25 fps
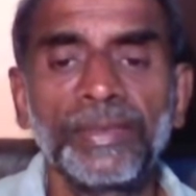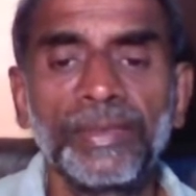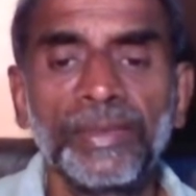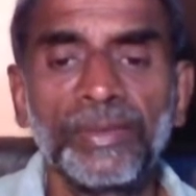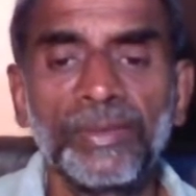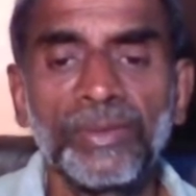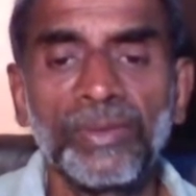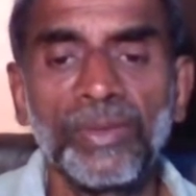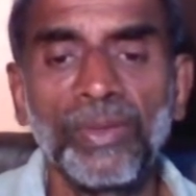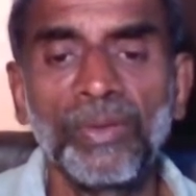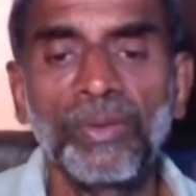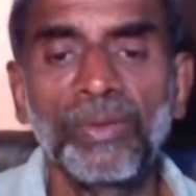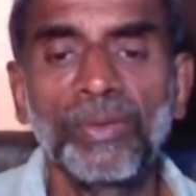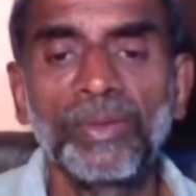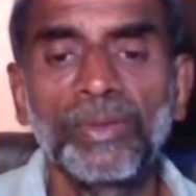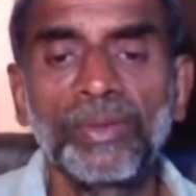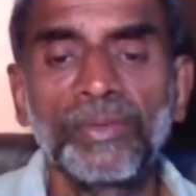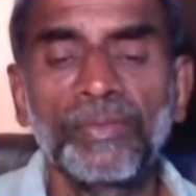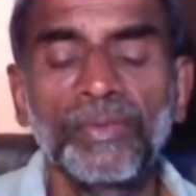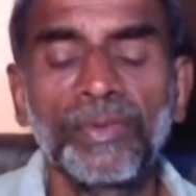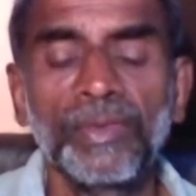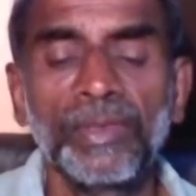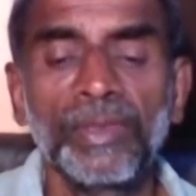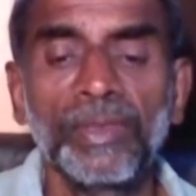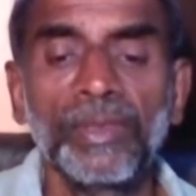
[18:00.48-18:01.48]
is a
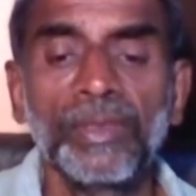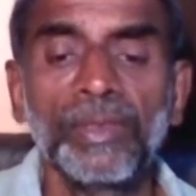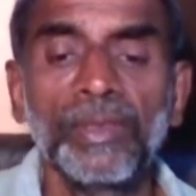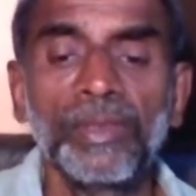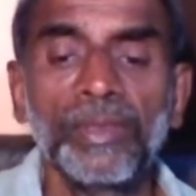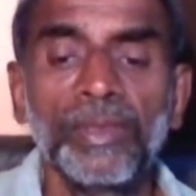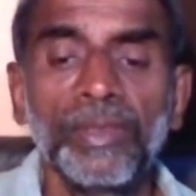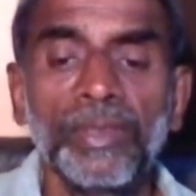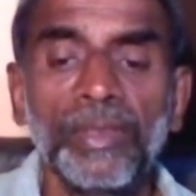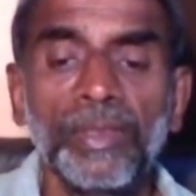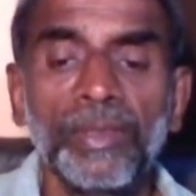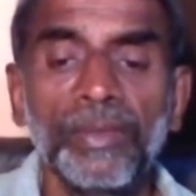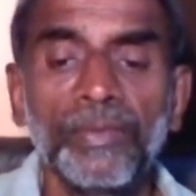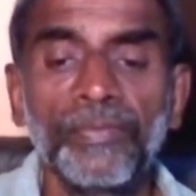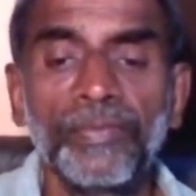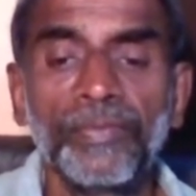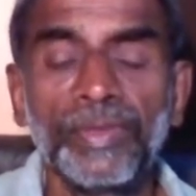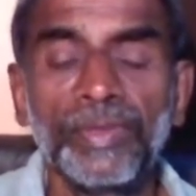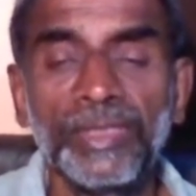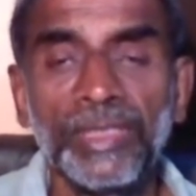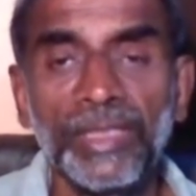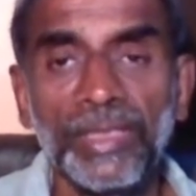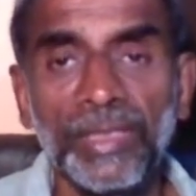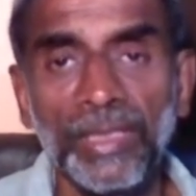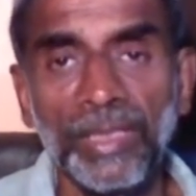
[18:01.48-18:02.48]
strong
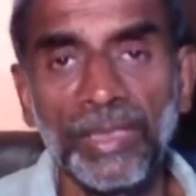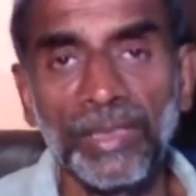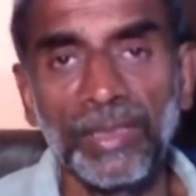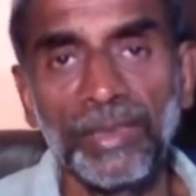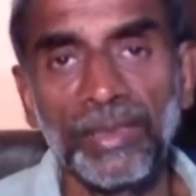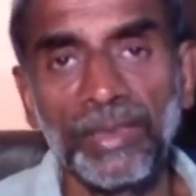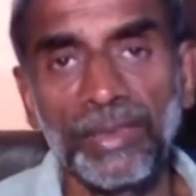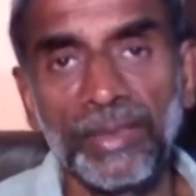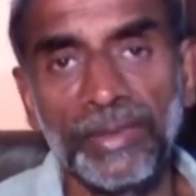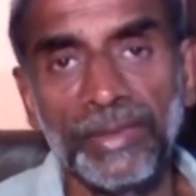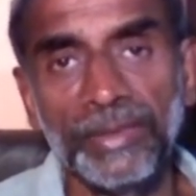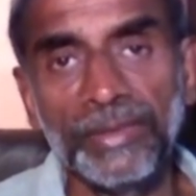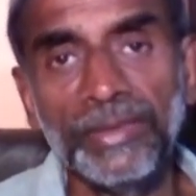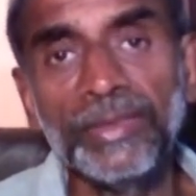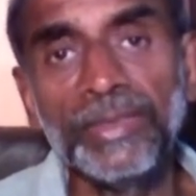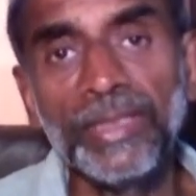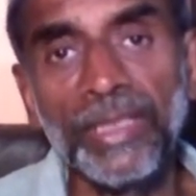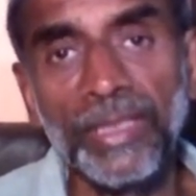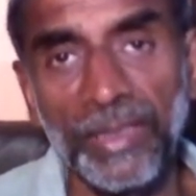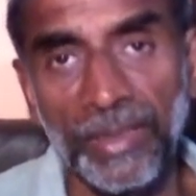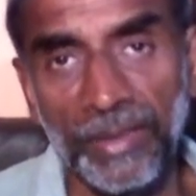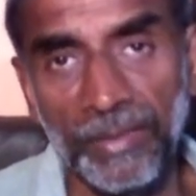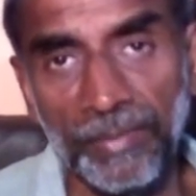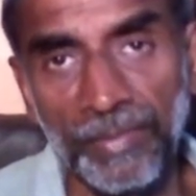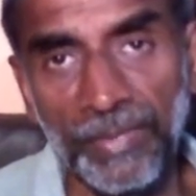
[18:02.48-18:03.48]
physical
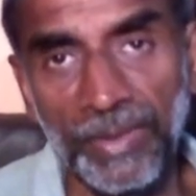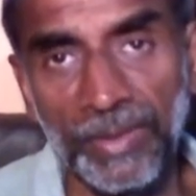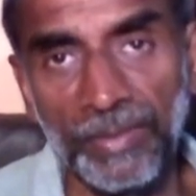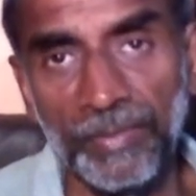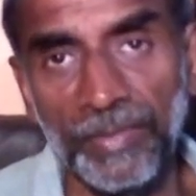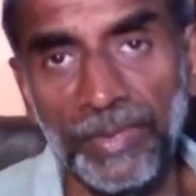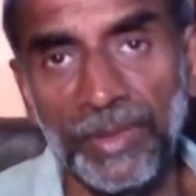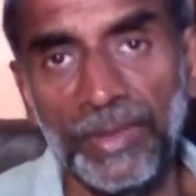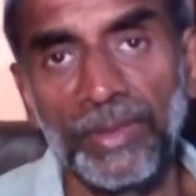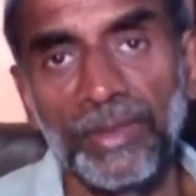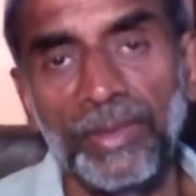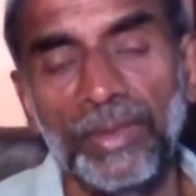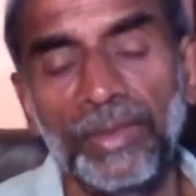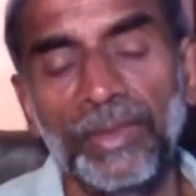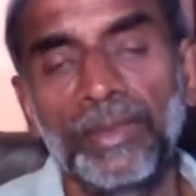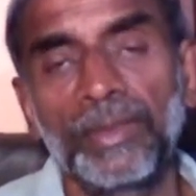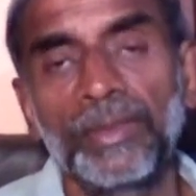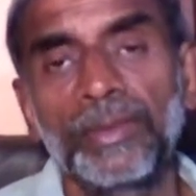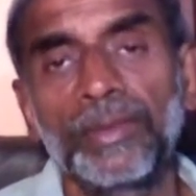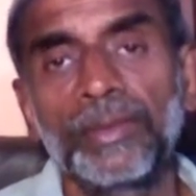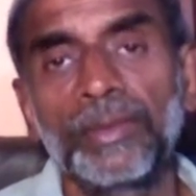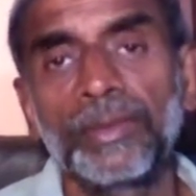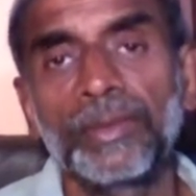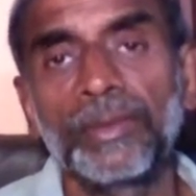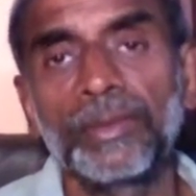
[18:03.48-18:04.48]
injury
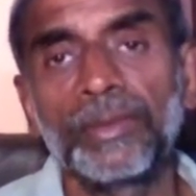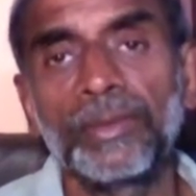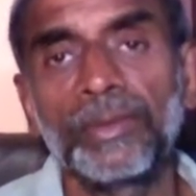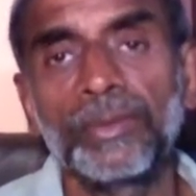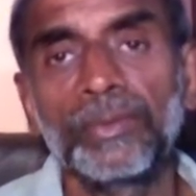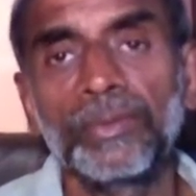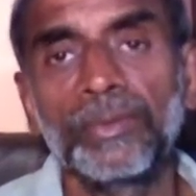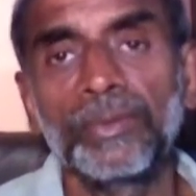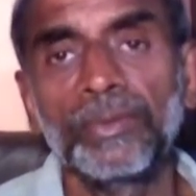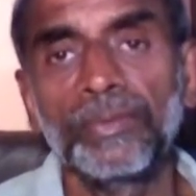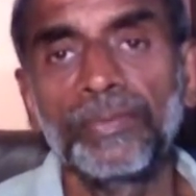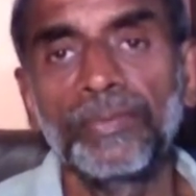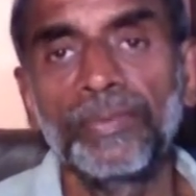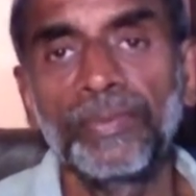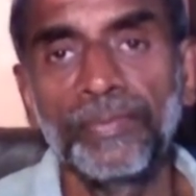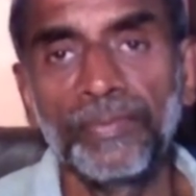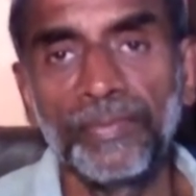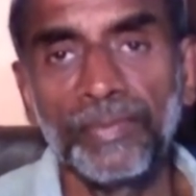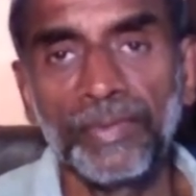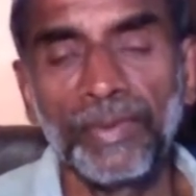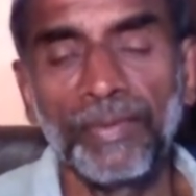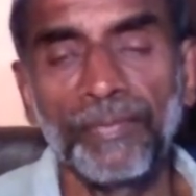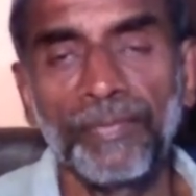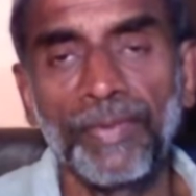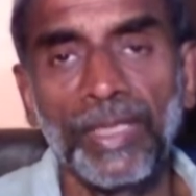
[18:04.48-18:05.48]
to
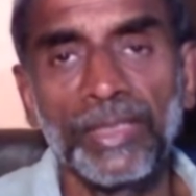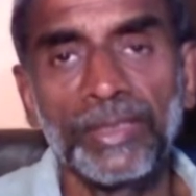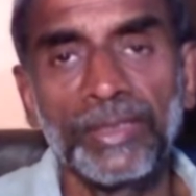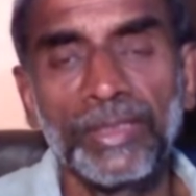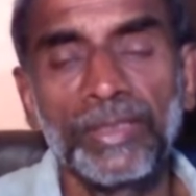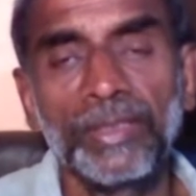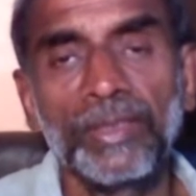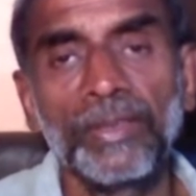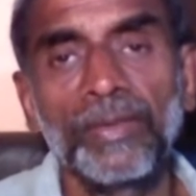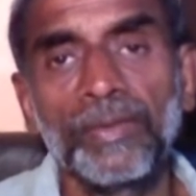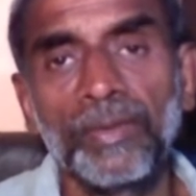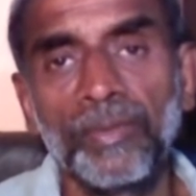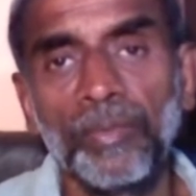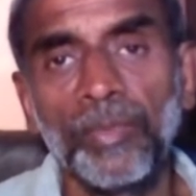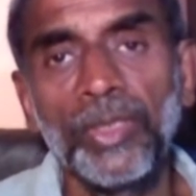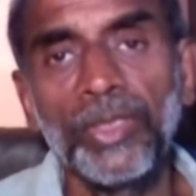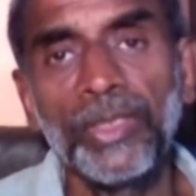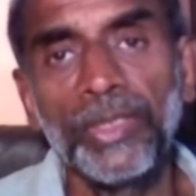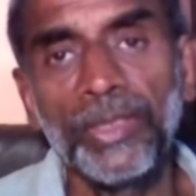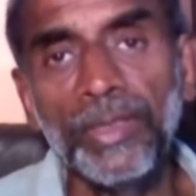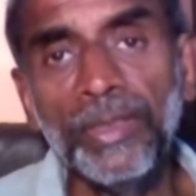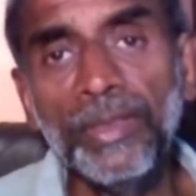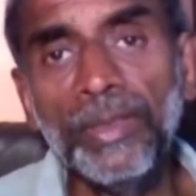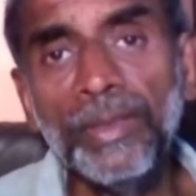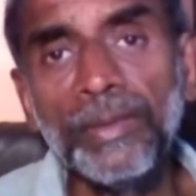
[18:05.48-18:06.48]
the functioning of the
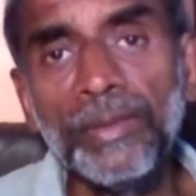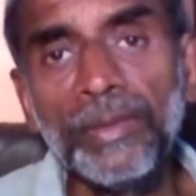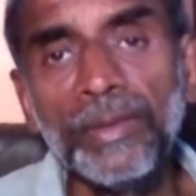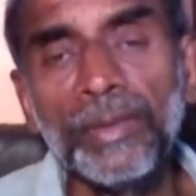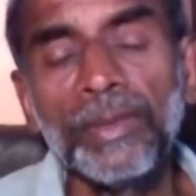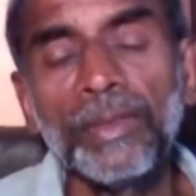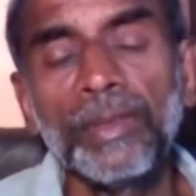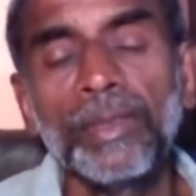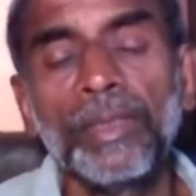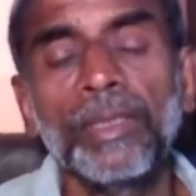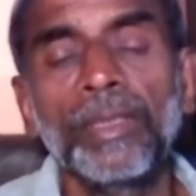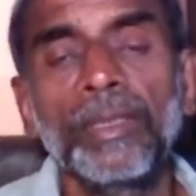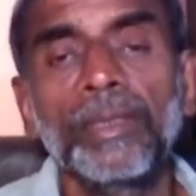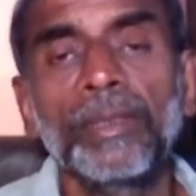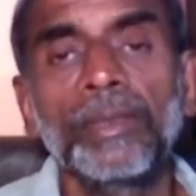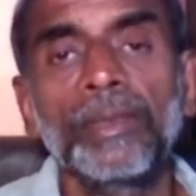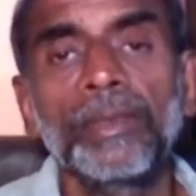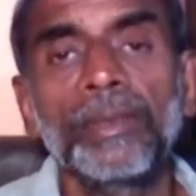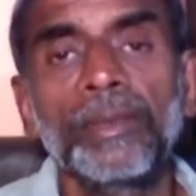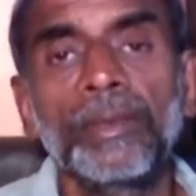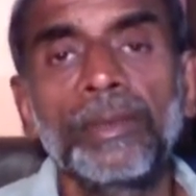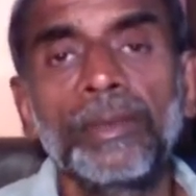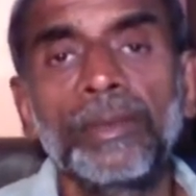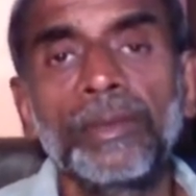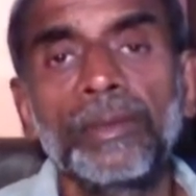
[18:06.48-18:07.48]
body,
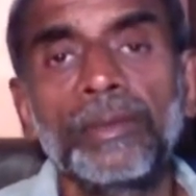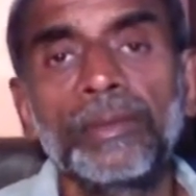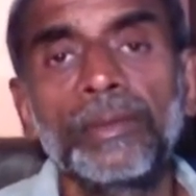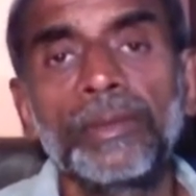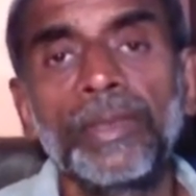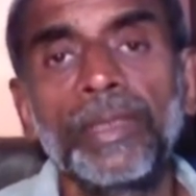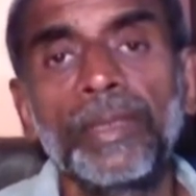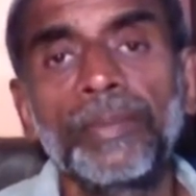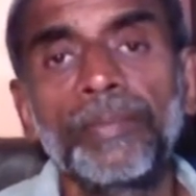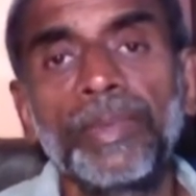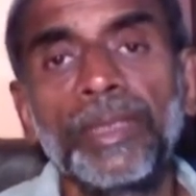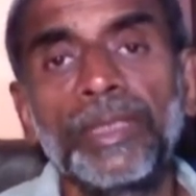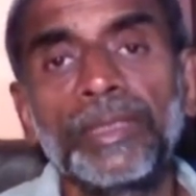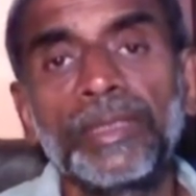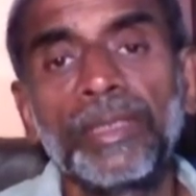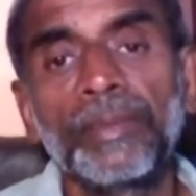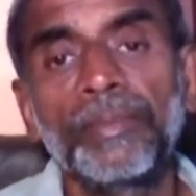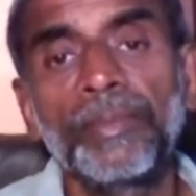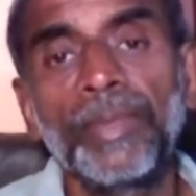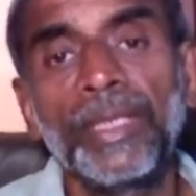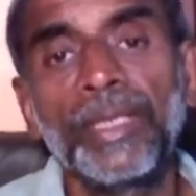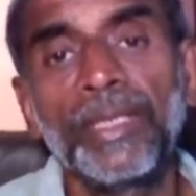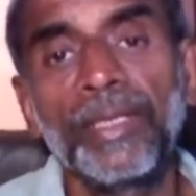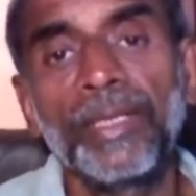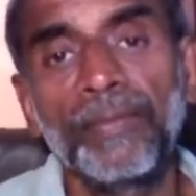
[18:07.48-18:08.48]
the
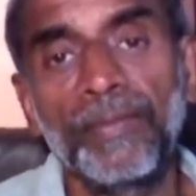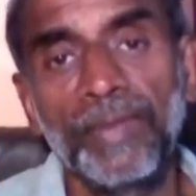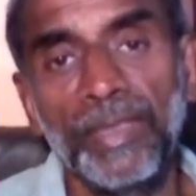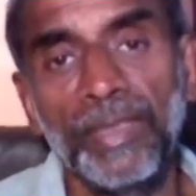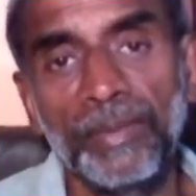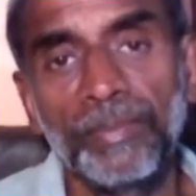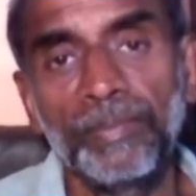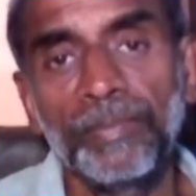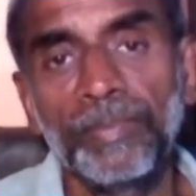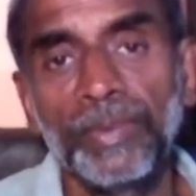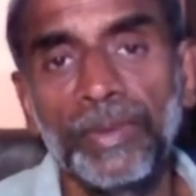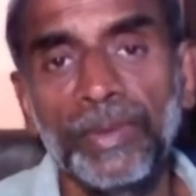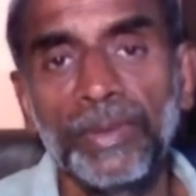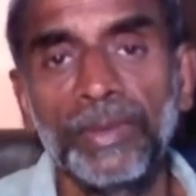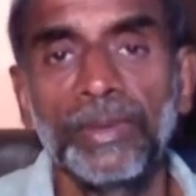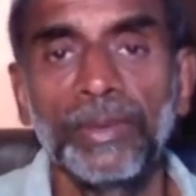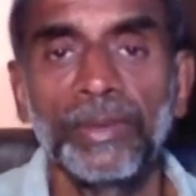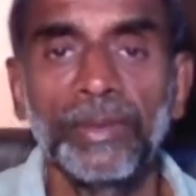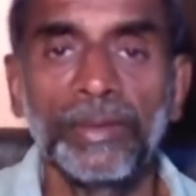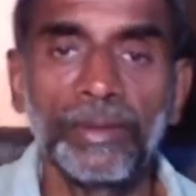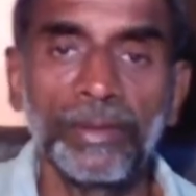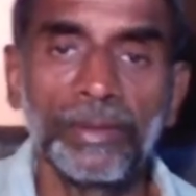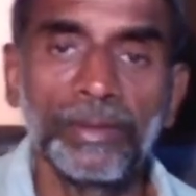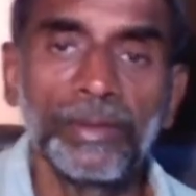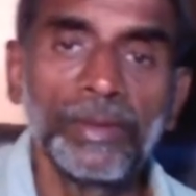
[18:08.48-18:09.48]
person may develop
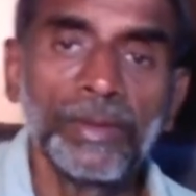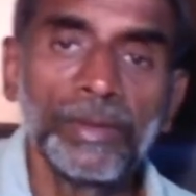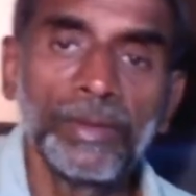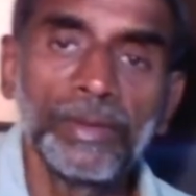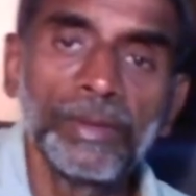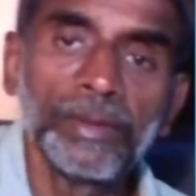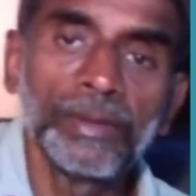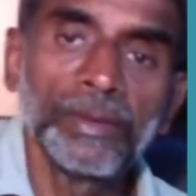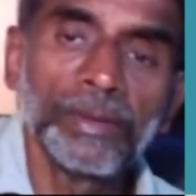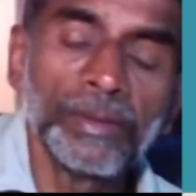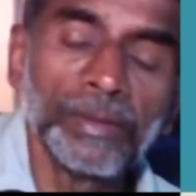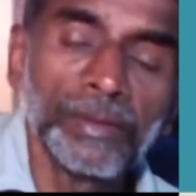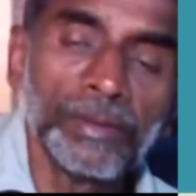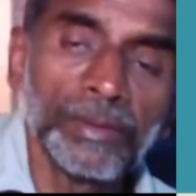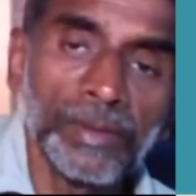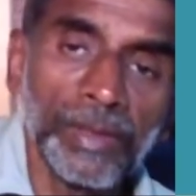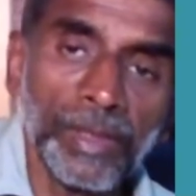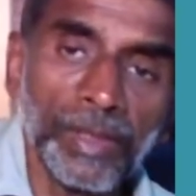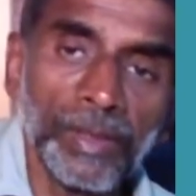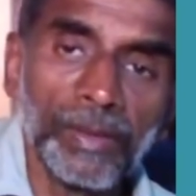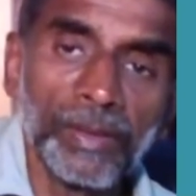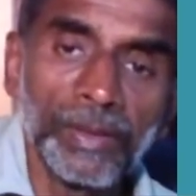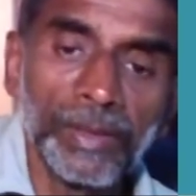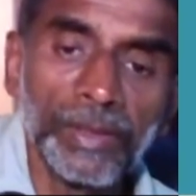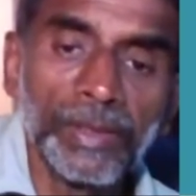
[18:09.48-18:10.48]

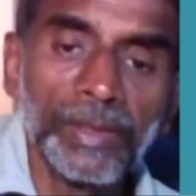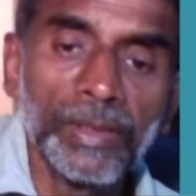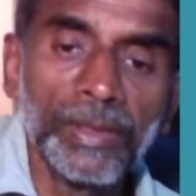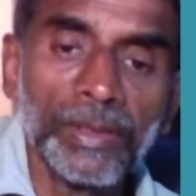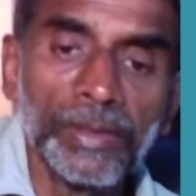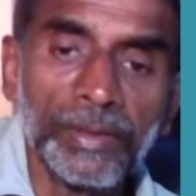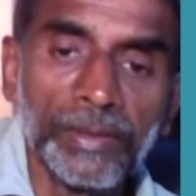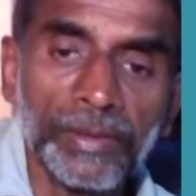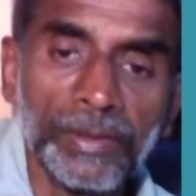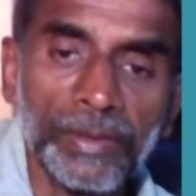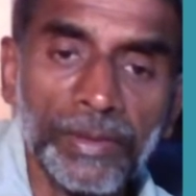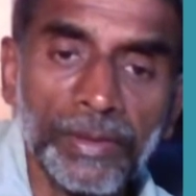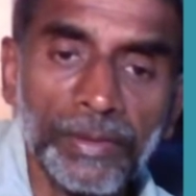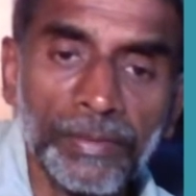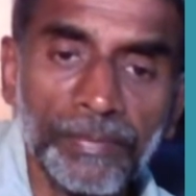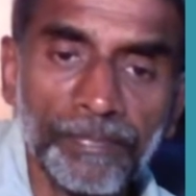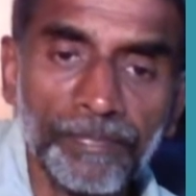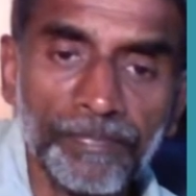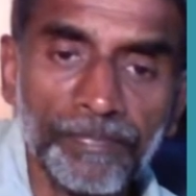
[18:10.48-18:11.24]
psychotic illness.